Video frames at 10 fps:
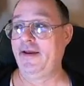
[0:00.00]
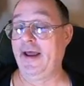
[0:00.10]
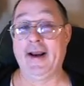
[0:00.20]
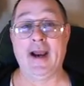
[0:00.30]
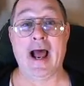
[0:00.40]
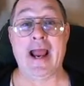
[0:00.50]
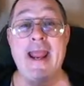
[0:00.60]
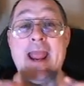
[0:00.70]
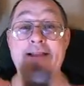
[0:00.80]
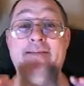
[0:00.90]
and I
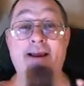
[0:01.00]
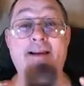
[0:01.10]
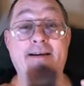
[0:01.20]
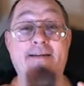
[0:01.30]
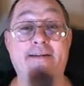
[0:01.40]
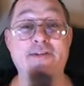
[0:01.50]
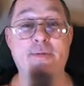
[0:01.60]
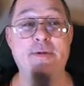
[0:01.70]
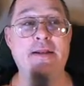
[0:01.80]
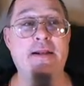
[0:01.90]
hate that.
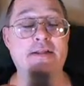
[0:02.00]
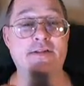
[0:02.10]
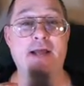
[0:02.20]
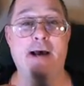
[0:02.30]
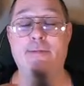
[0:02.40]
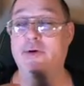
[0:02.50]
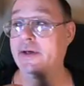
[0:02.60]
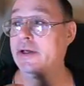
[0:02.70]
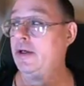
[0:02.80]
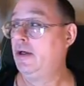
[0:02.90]
To me, that's
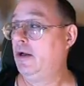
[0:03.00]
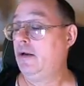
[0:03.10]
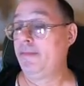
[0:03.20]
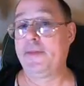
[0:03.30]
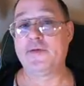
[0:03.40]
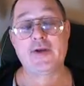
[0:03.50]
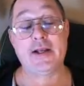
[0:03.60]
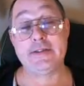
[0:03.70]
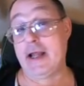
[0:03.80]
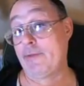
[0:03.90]
snobbery. This
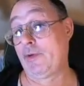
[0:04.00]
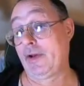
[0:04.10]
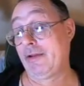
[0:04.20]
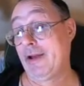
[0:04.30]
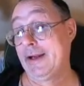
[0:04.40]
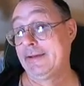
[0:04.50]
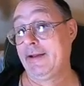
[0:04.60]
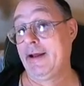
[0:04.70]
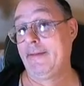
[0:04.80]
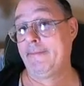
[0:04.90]
guy's not really like
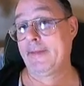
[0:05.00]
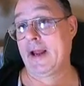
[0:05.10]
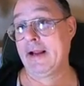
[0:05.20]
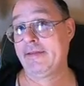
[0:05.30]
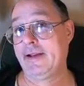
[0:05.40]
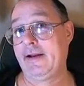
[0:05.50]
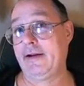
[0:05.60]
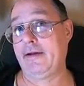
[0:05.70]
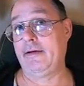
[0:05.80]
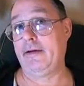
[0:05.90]
that. I think
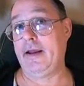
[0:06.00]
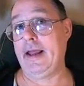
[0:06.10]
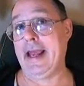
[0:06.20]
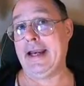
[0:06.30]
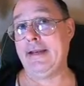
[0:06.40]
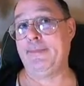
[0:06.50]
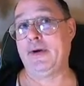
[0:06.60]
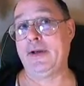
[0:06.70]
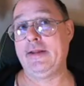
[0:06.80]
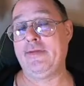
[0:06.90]

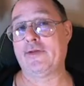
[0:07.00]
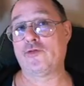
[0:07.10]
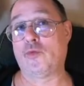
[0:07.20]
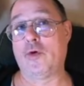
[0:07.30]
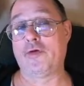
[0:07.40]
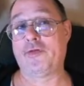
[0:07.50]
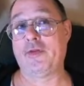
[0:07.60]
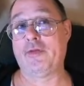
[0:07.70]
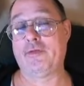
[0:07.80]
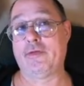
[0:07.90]
anybody that's
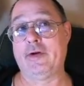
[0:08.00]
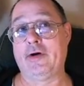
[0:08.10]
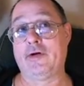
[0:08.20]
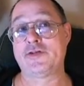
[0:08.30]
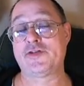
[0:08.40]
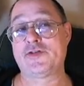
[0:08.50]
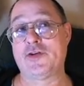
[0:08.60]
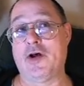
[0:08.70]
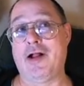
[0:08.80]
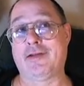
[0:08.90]
worth their
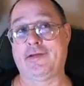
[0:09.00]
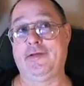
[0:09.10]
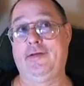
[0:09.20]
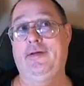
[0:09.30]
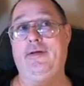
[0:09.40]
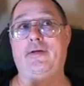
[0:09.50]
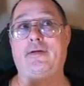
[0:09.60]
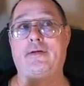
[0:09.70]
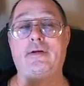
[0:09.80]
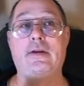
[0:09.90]
salt
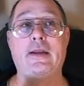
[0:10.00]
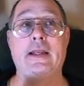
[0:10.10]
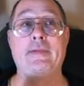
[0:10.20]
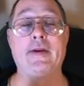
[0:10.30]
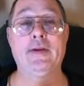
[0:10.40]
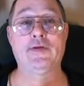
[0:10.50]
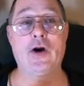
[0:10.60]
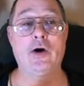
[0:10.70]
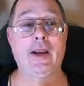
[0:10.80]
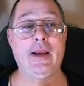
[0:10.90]
in the
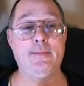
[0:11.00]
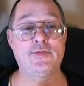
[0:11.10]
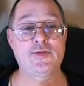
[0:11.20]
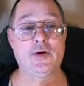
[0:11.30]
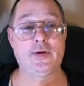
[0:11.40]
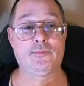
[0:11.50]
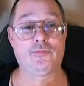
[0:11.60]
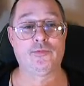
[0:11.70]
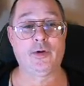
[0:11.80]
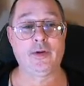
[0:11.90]
guitar game is going to
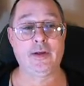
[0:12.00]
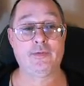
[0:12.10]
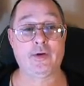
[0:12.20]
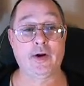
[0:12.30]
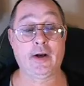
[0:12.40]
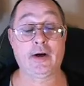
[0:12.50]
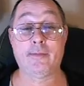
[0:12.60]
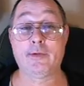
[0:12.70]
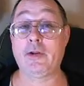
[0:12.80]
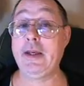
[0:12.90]
really they're going to
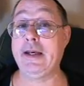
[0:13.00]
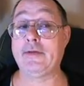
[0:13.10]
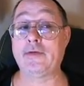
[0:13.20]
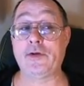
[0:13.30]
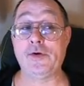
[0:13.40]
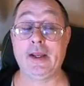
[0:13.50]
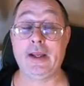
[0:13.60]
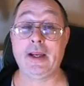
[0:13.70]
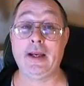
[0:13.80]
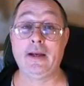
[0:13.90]
come clean and tell you,
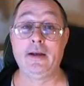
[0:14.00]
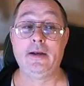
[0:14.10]
hey